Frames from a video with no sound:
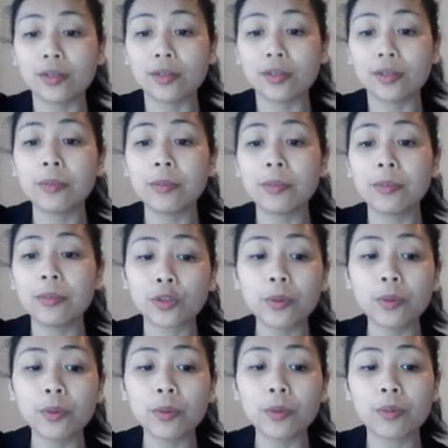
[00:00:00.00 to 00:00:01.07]
You have the
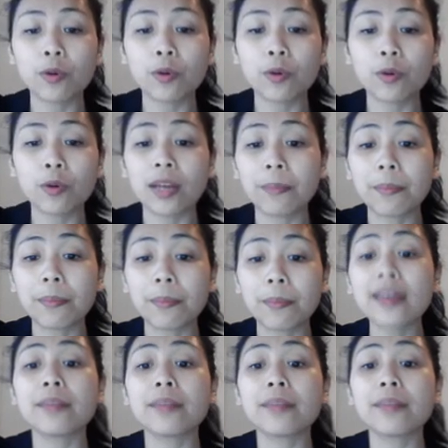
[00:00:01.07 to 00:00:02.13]
group of people who like
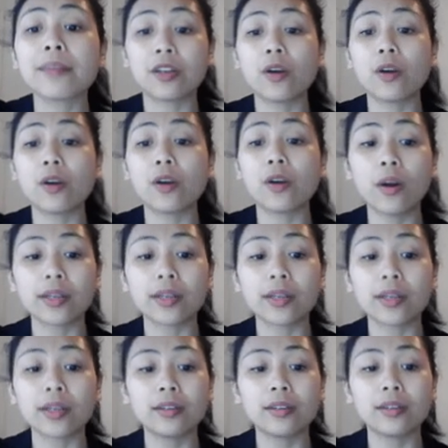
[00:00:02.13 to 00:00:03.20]
biking but not walking.